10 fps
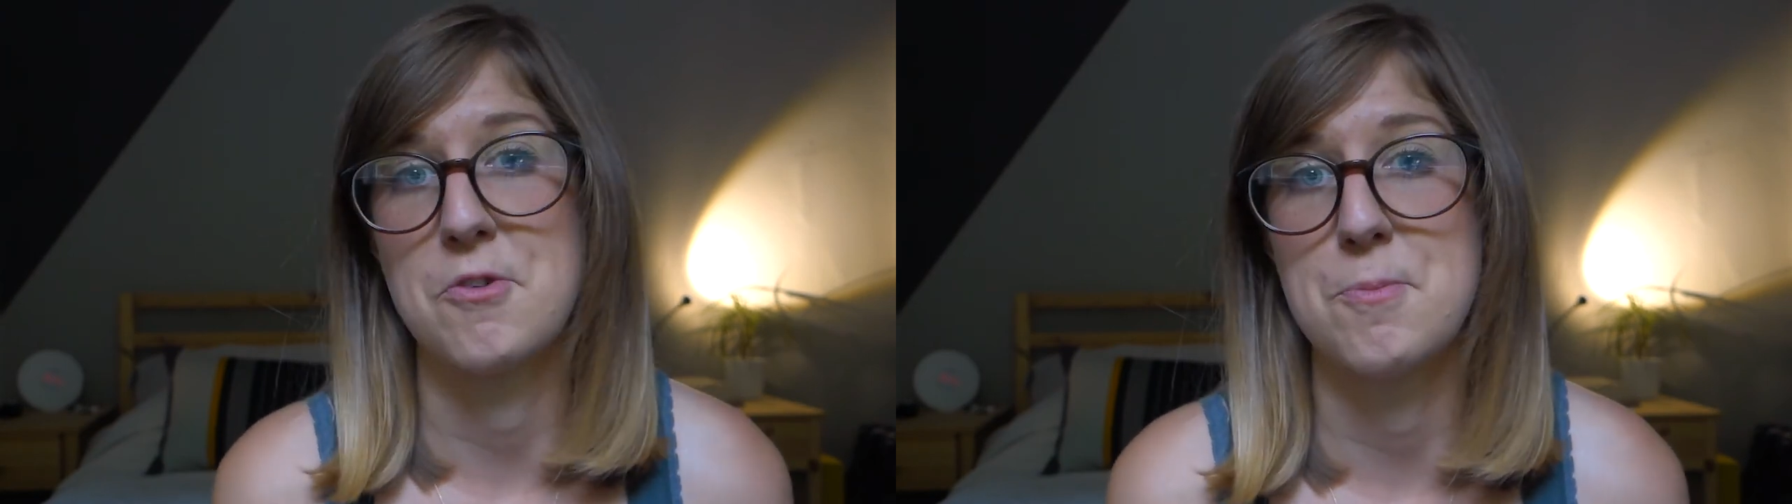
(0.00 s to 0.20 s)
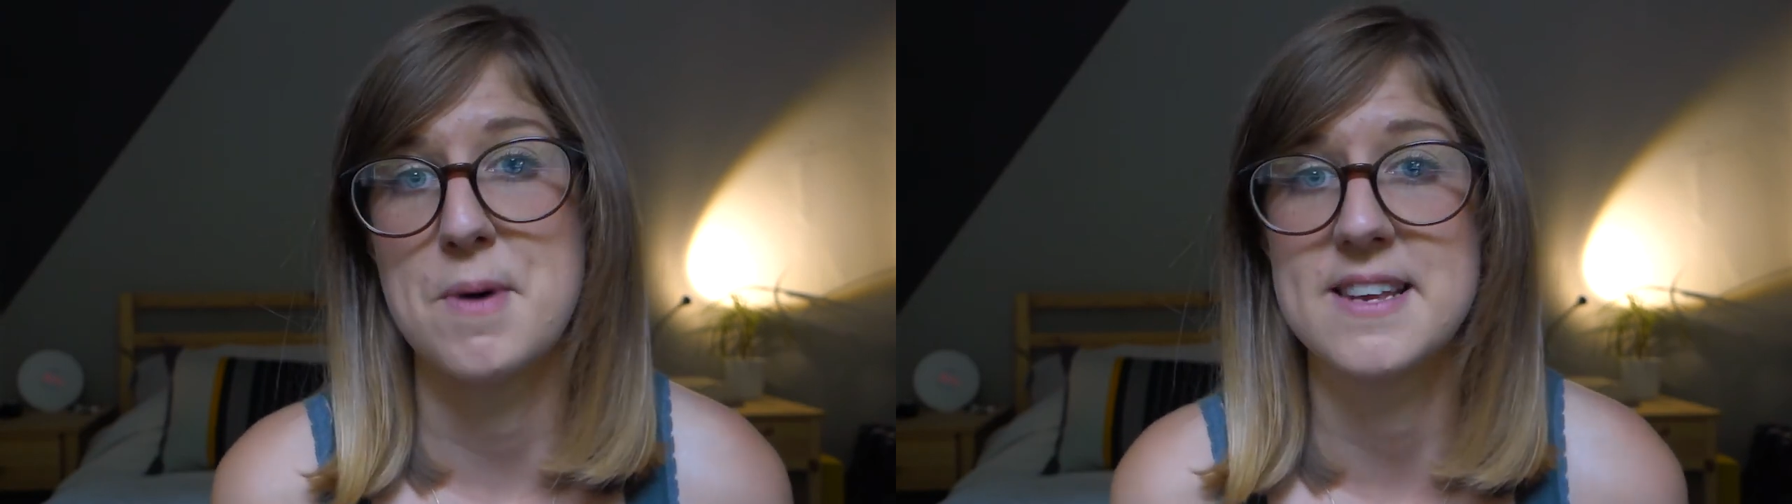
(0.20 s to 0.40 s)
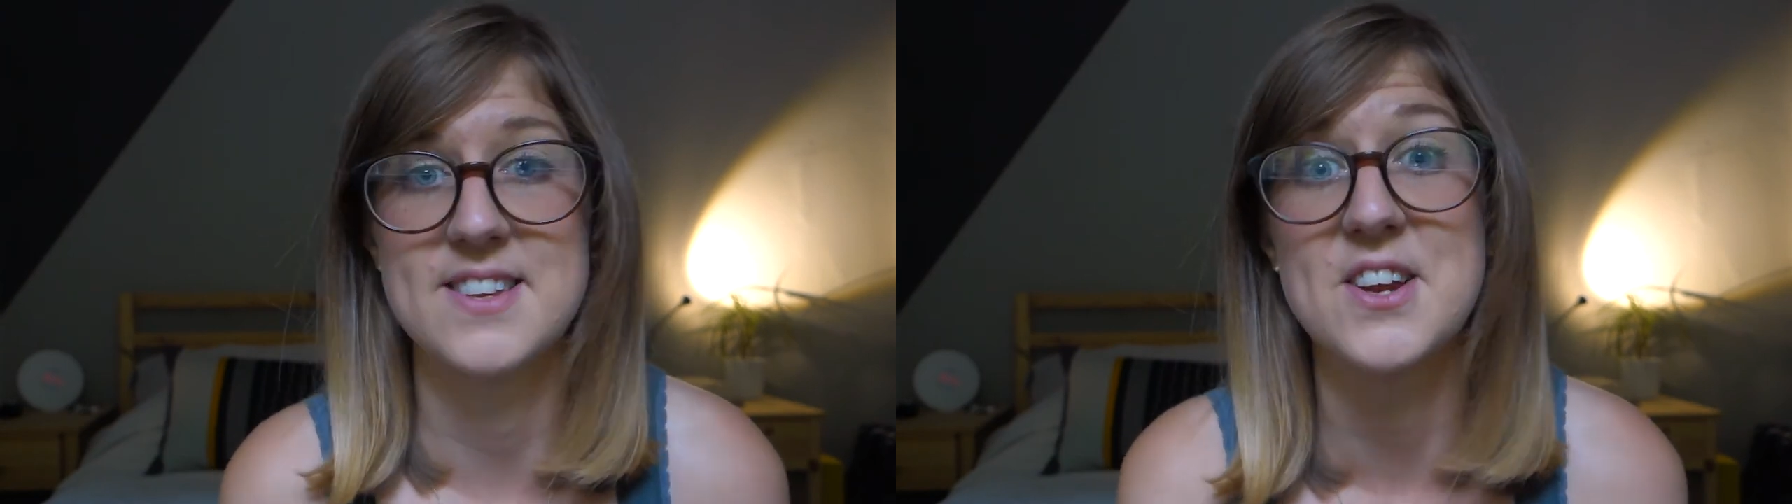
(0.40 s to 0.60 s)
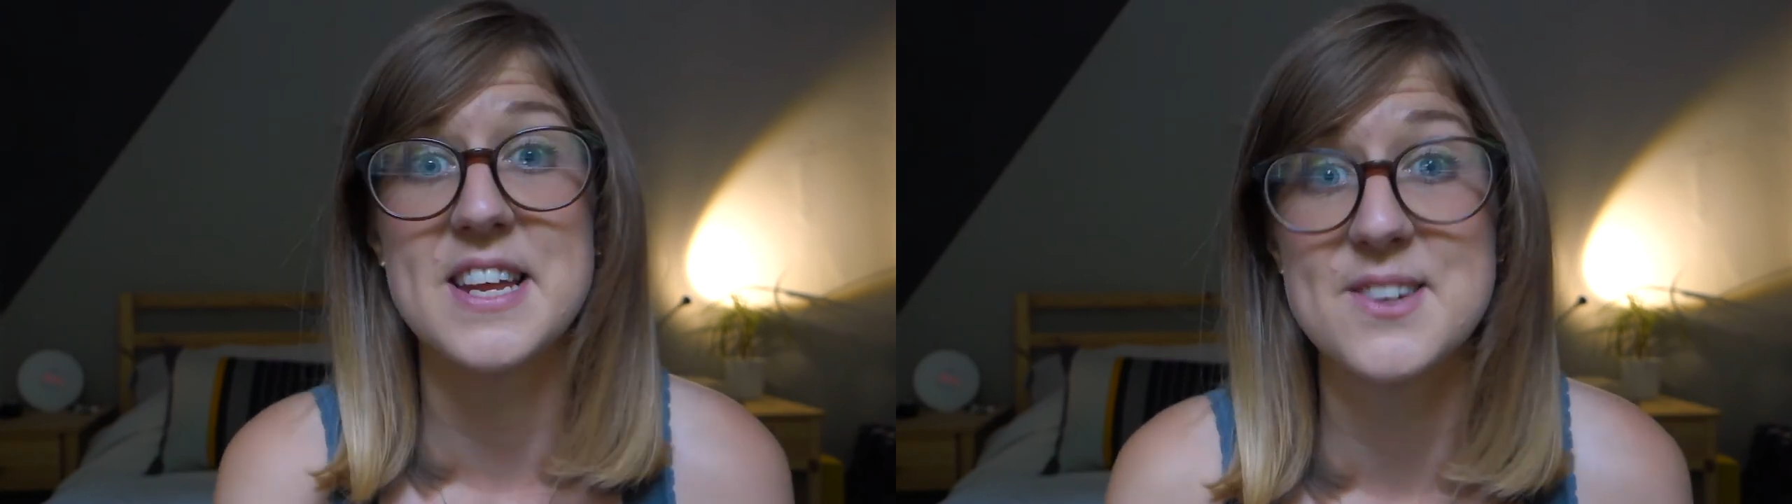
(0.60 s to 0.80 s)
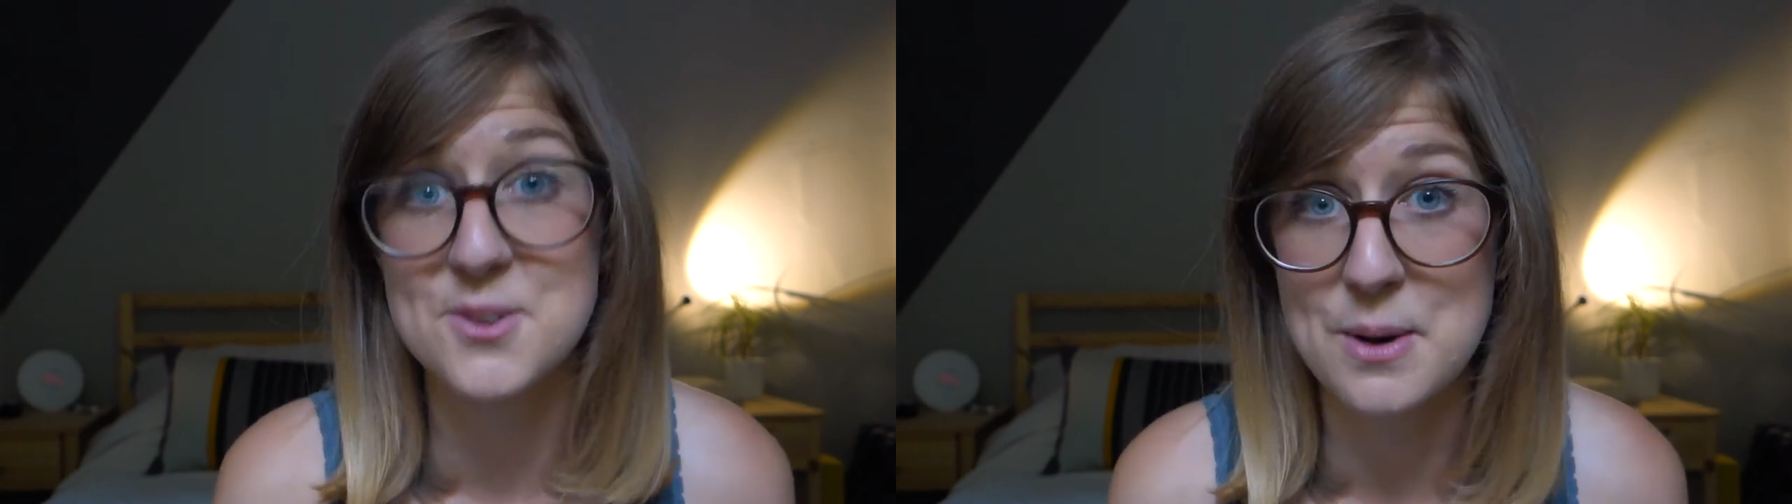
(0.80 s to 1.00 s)
on my
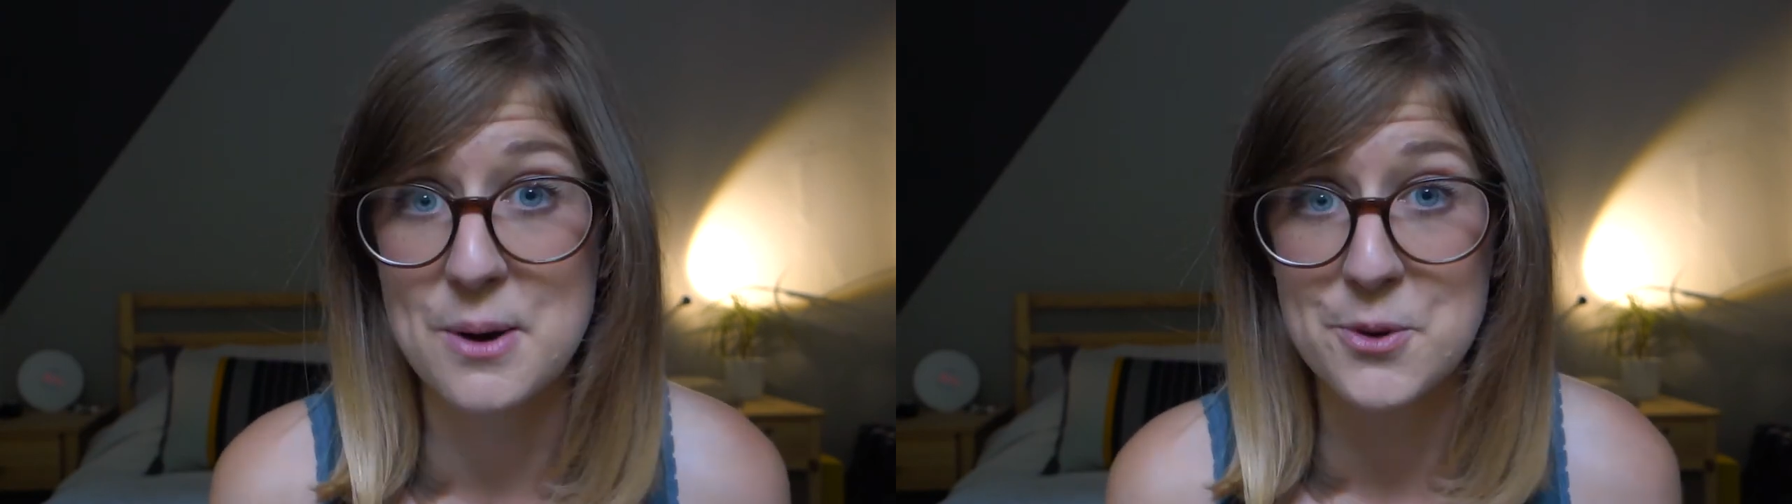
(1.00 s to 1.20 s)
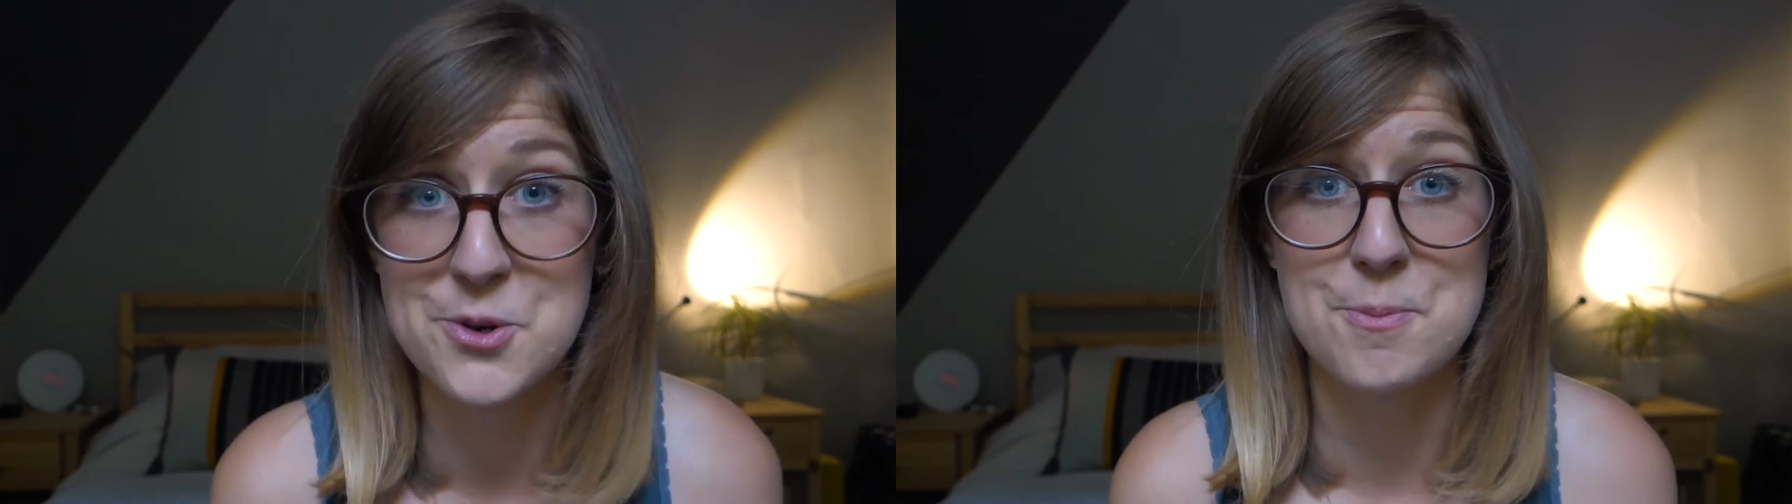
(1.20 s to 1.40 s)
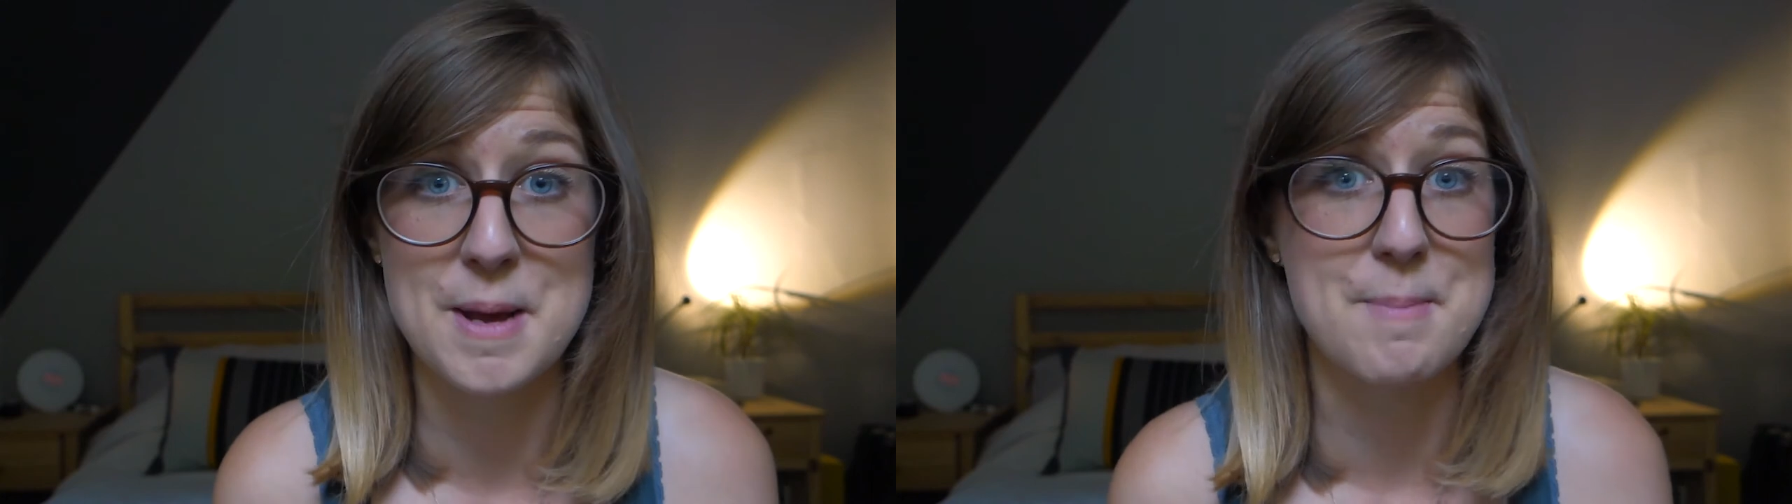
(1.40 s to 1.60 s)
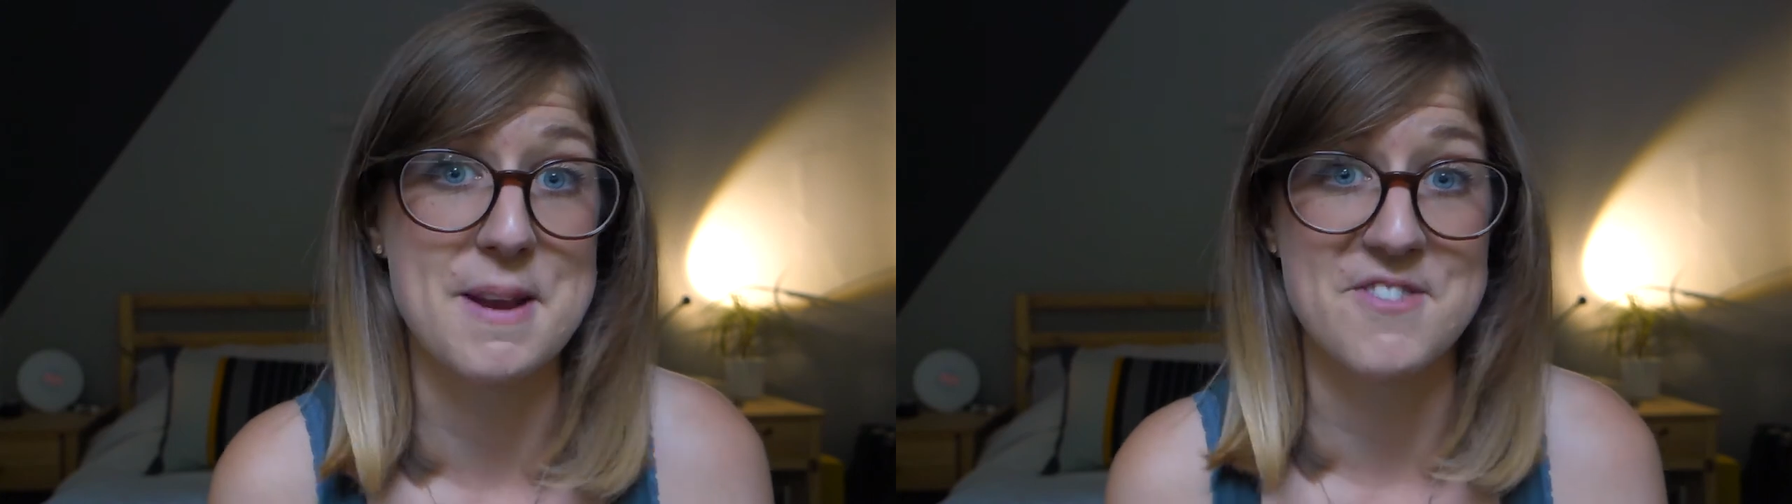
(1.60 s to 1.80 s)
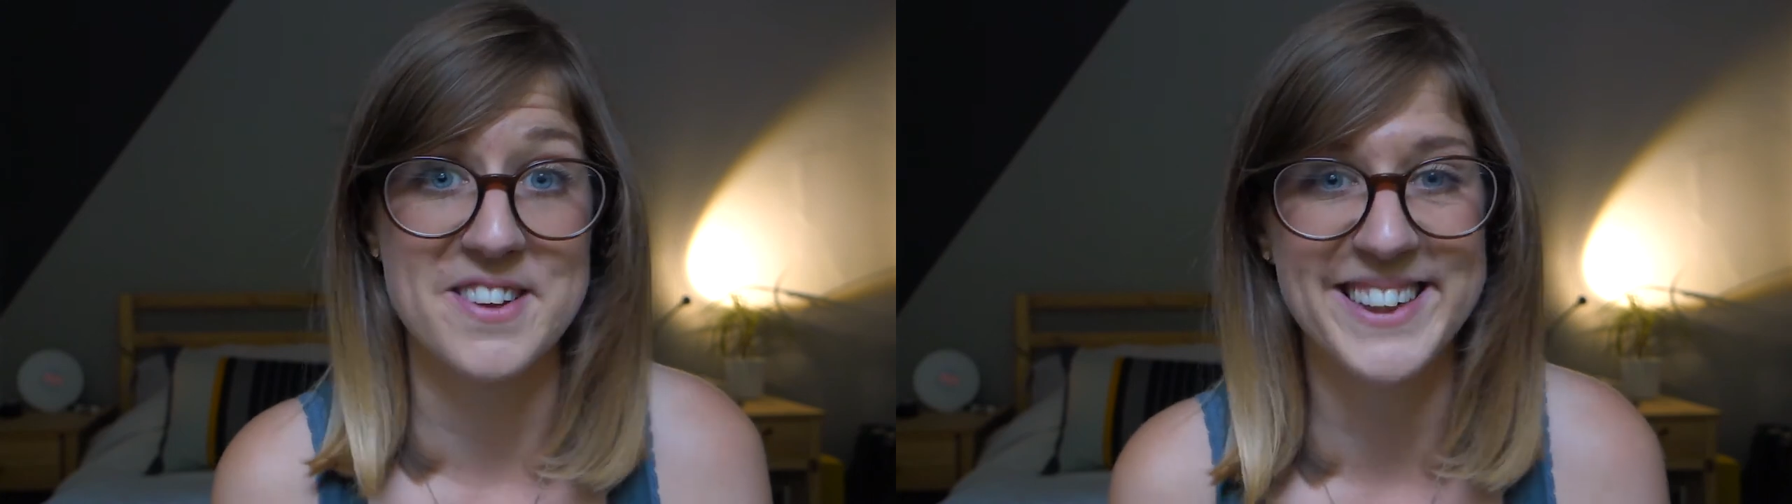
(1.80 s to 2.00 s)
studies as well, which would be a
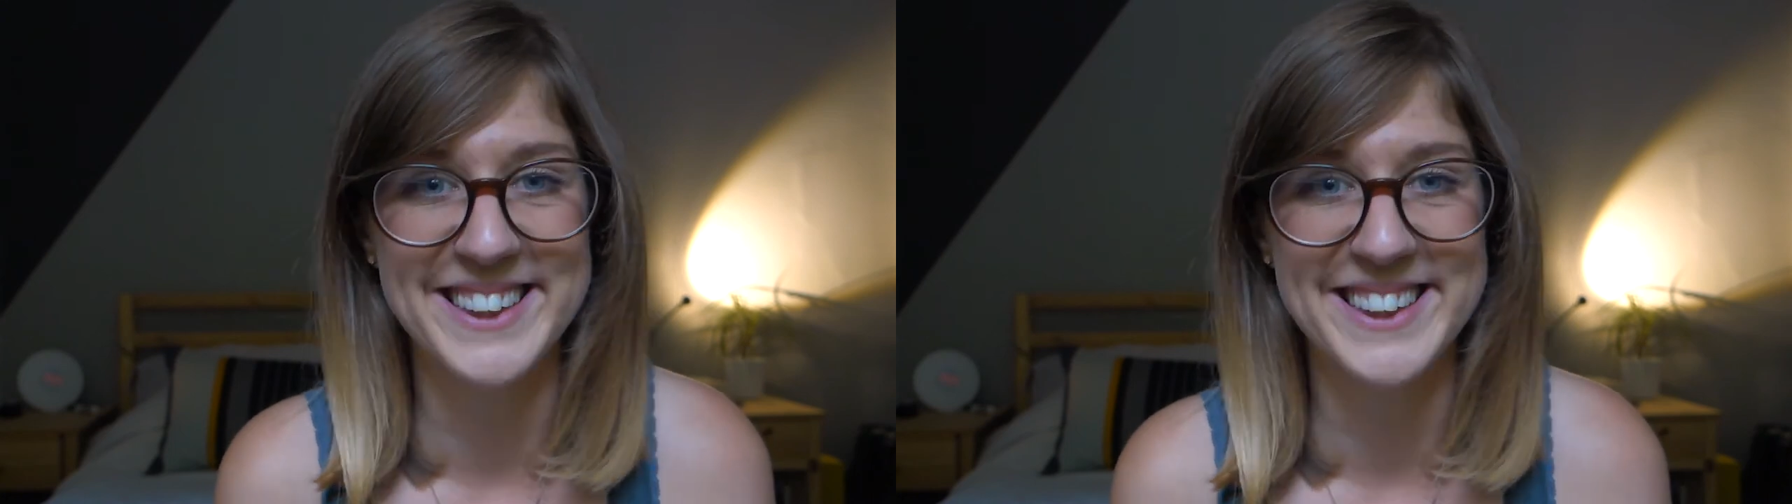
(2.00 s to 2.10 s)
benefit.